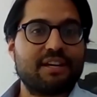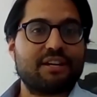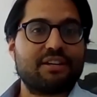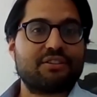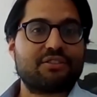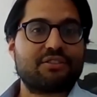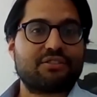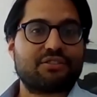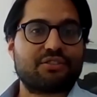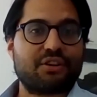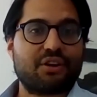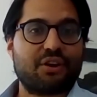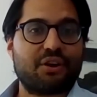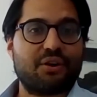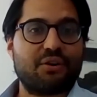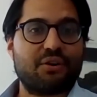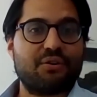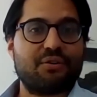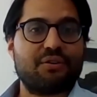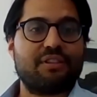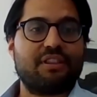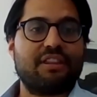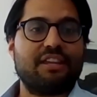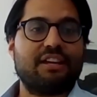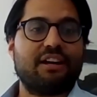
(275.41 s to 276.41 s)

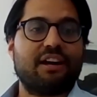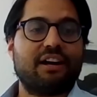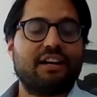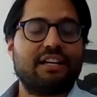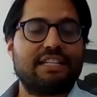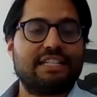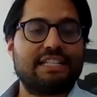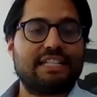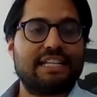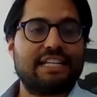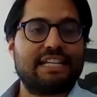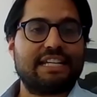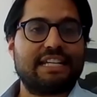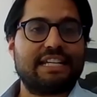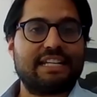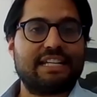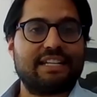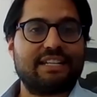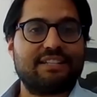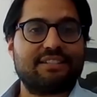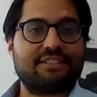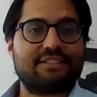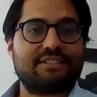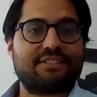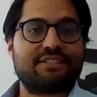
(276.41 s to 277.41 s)
So the idea
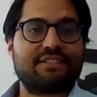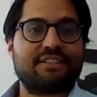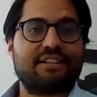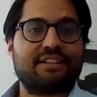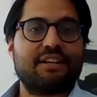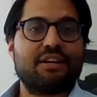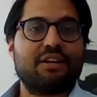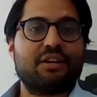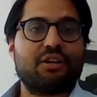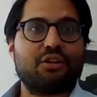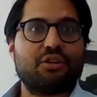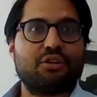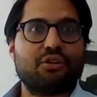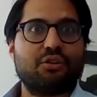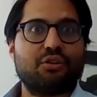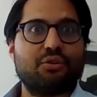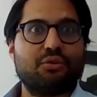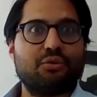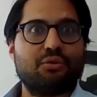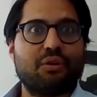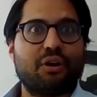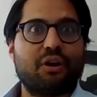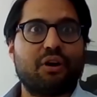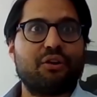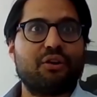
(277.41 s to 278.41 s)
is
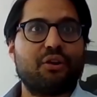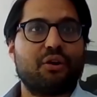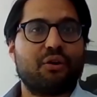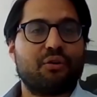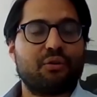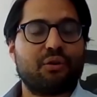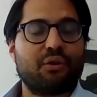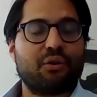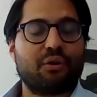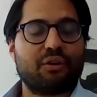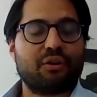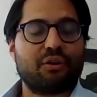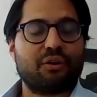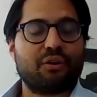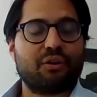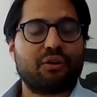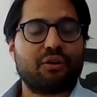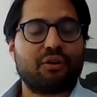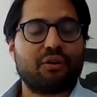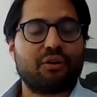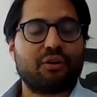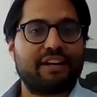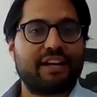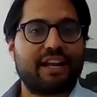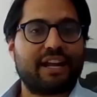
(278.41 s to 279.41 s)
you are no longer
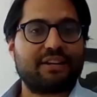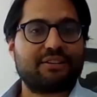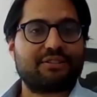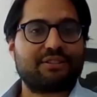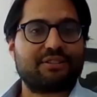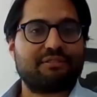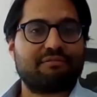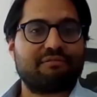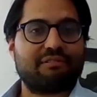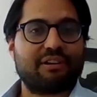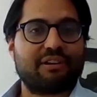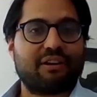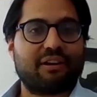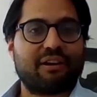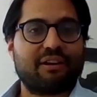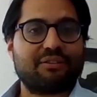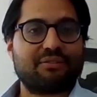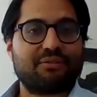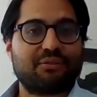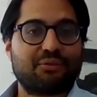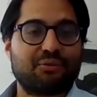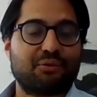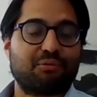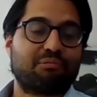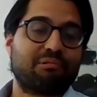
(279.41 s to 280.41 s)
financially reliant
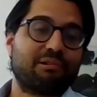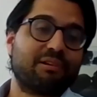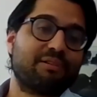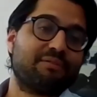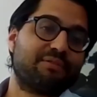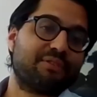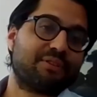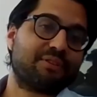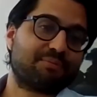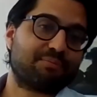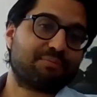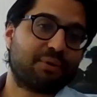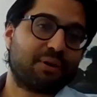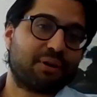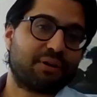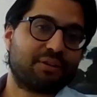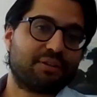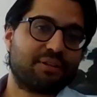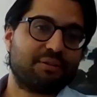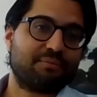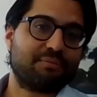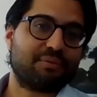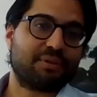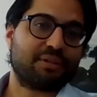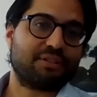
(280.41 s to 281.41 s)
on your previous
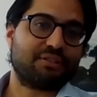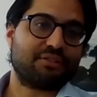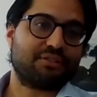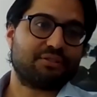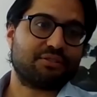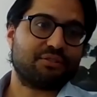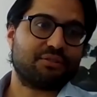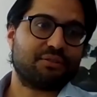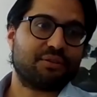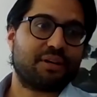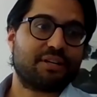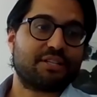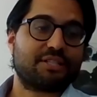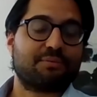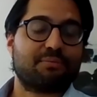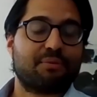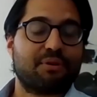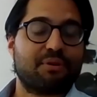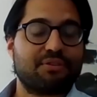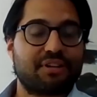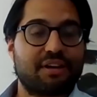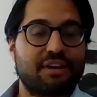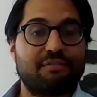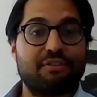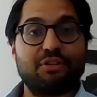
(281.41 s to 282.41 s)
partner because you, I
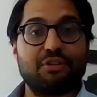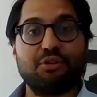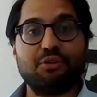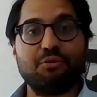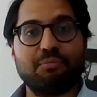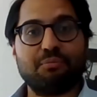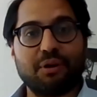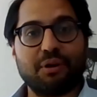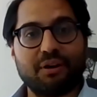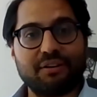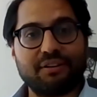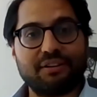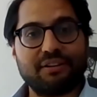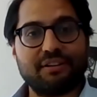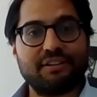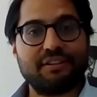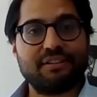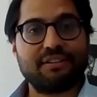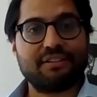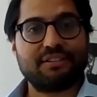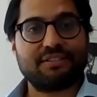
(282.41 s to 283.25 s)
suppose, have a new partner.